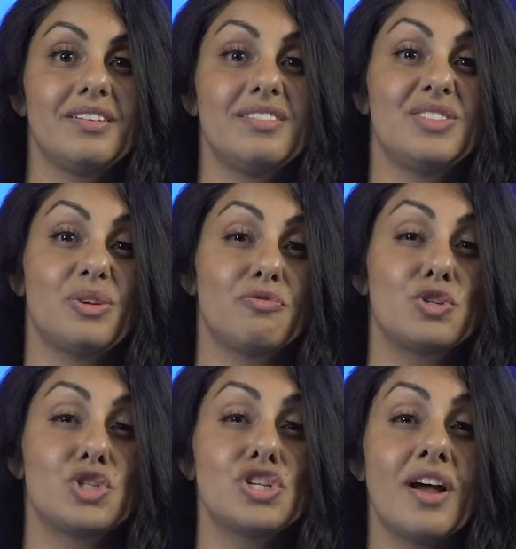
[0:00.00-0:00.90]
deserve
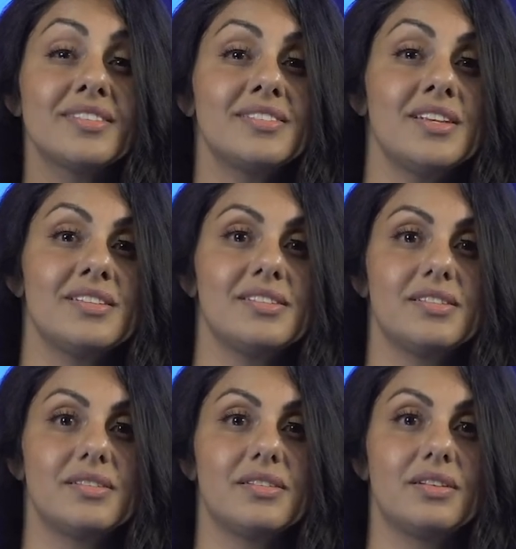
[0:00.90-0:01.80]

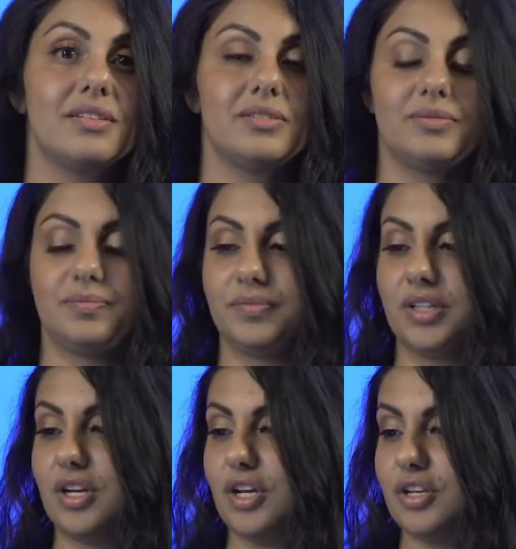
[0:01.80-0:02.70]
justice,
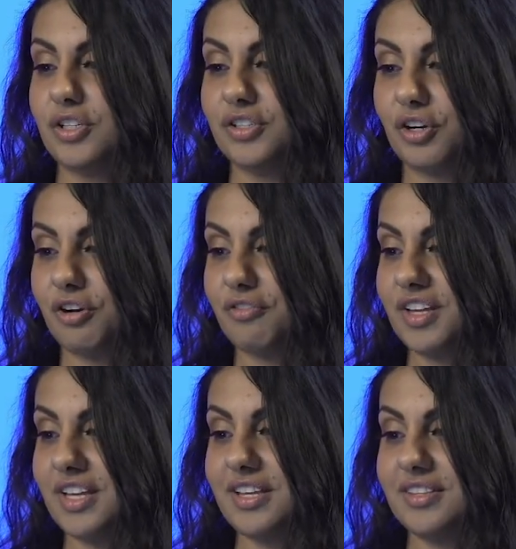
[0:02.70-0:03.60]
deserve
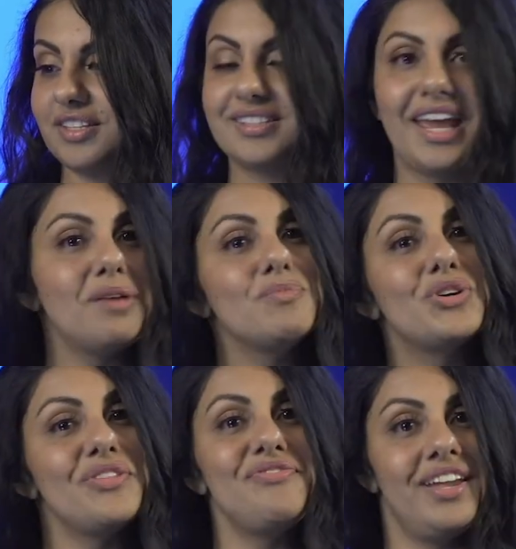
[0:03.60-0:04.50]
the same
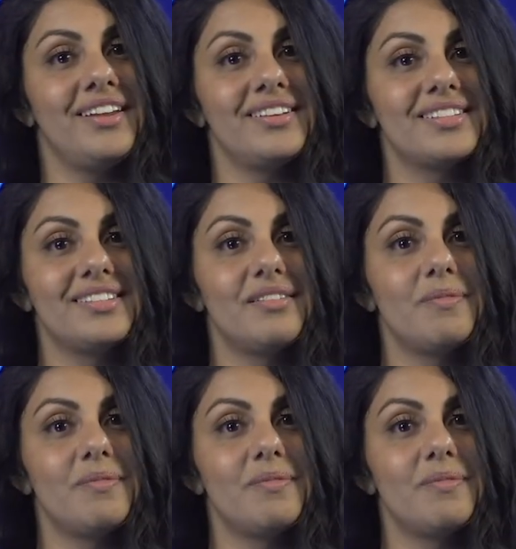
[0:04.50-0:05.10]
good things